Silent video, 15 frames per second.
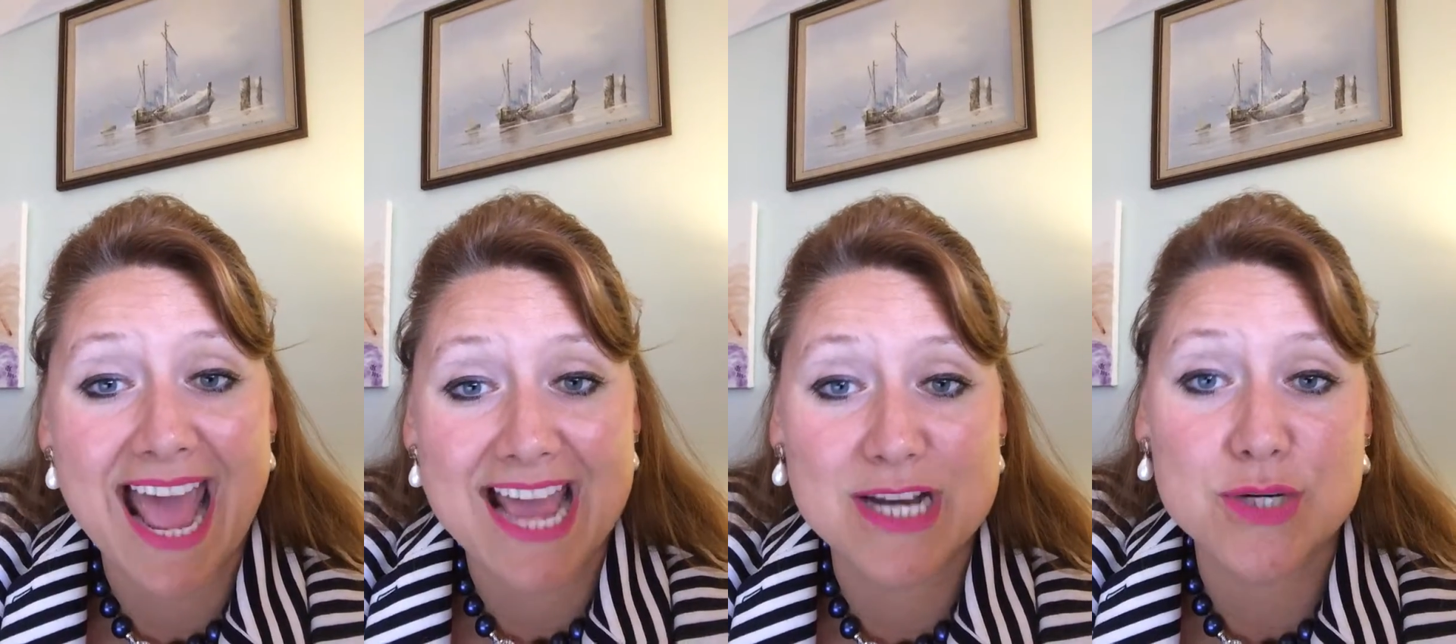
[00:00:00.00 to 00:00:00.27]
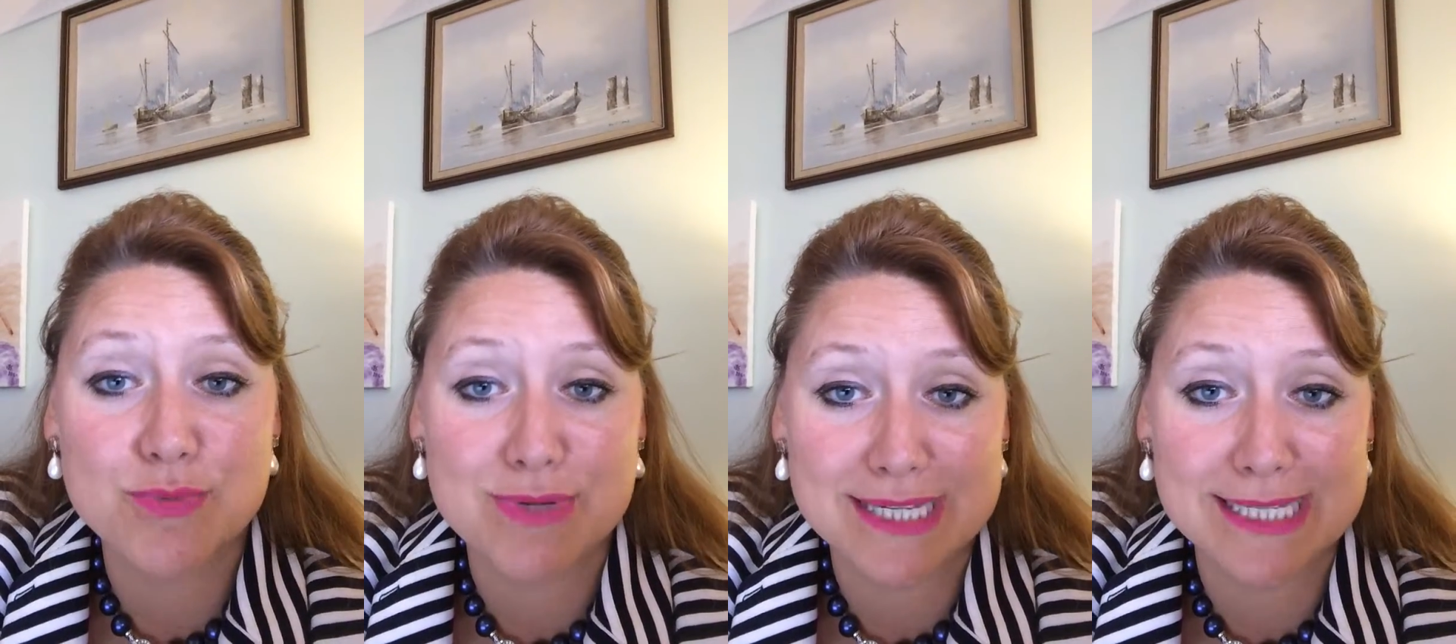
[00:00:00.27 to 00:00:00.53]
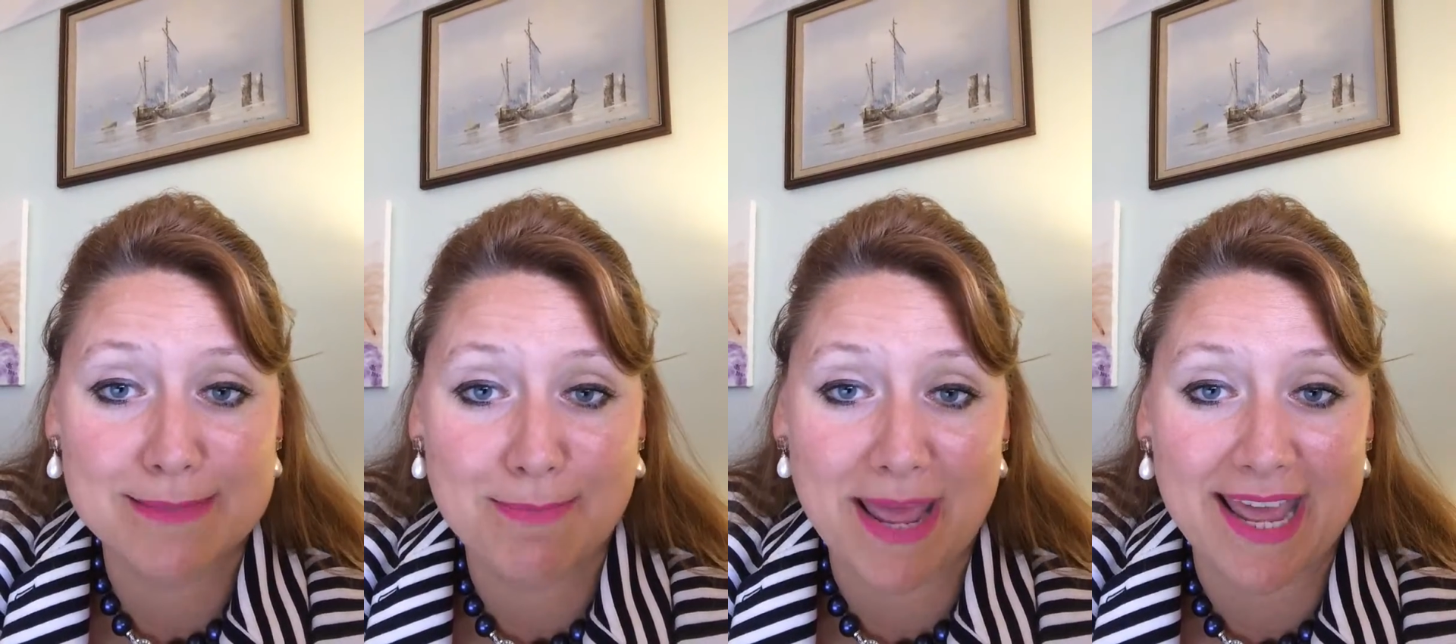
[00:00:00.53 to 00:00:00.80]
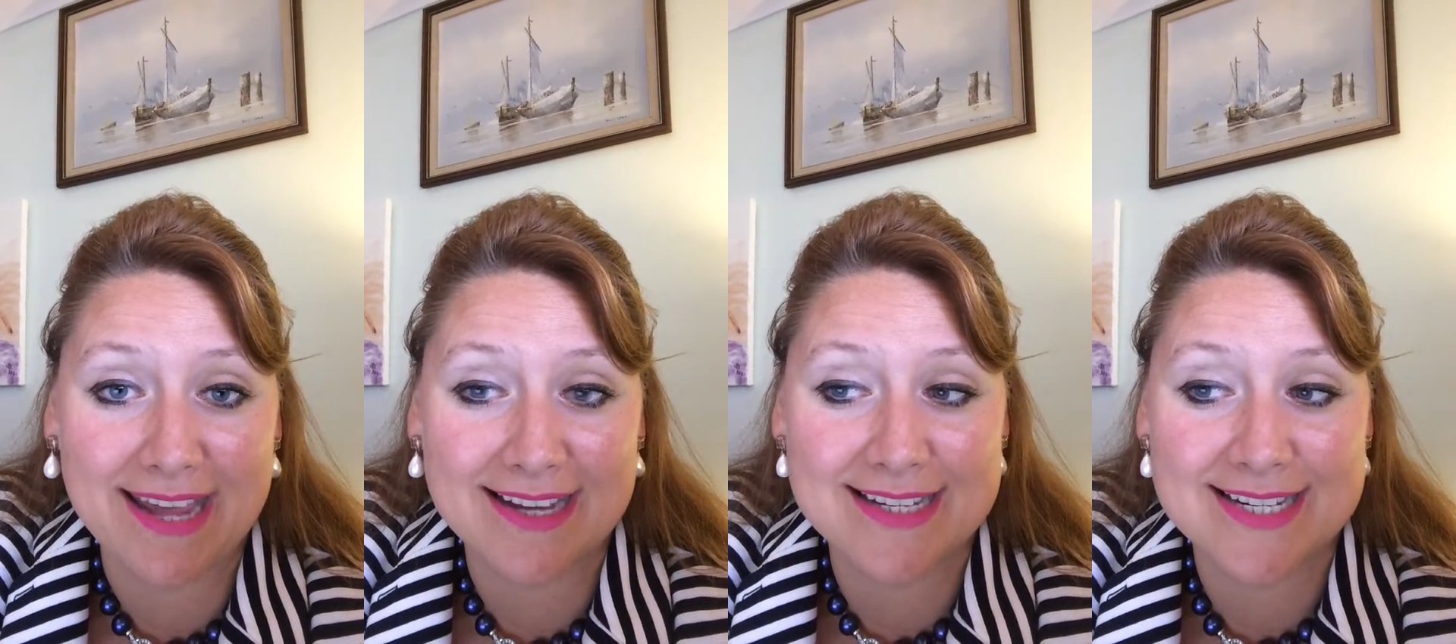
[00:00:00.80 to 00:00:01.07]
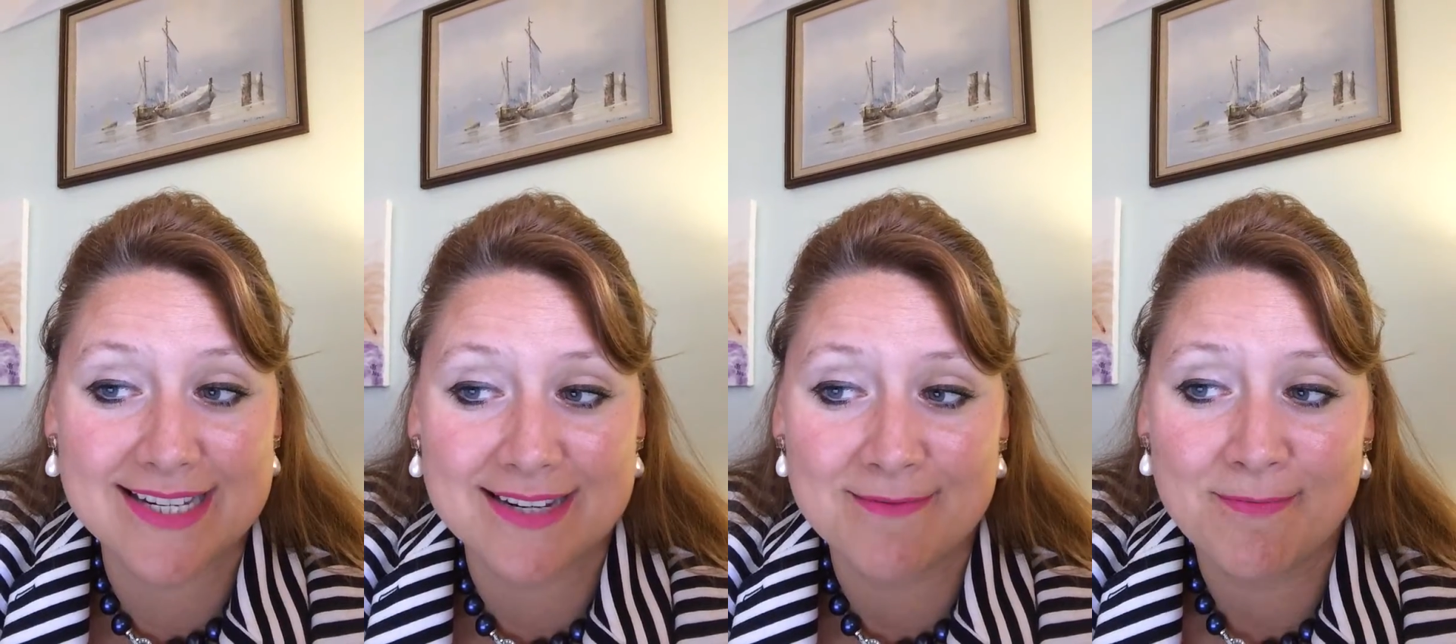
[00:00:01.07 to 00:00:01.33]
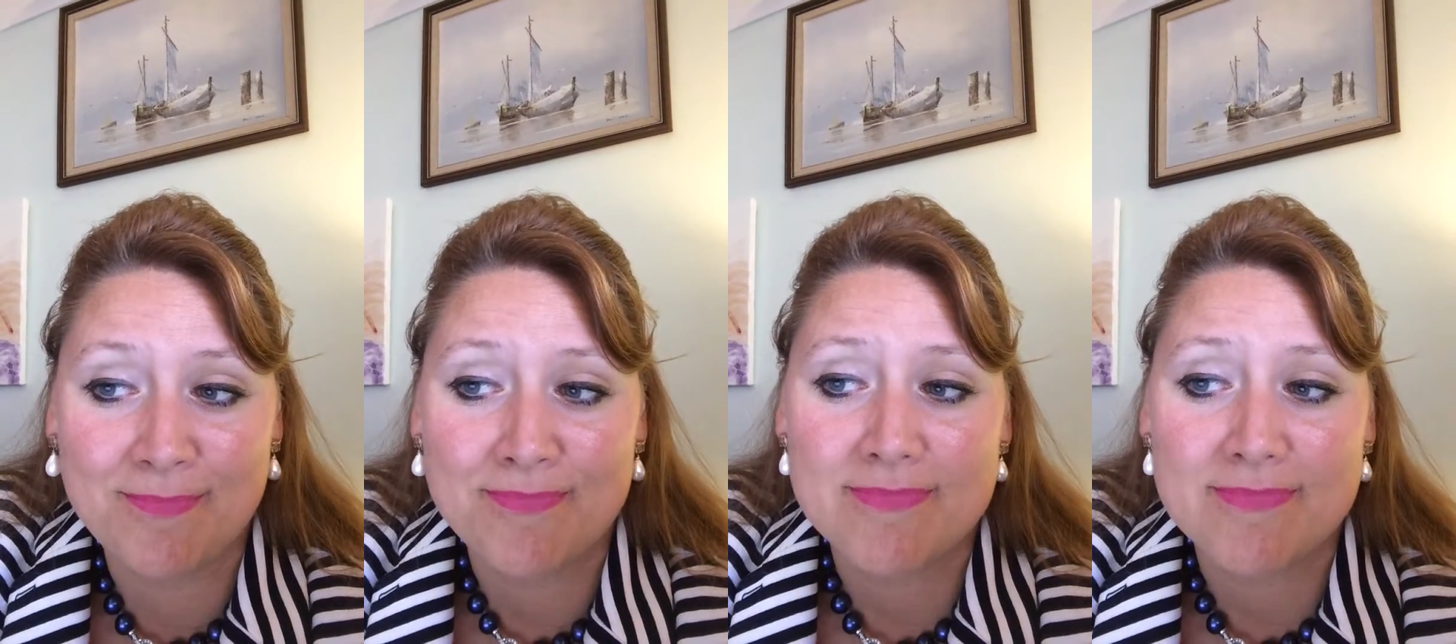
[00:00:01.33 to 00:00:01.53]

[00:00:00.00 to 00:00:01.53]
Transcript: and respect.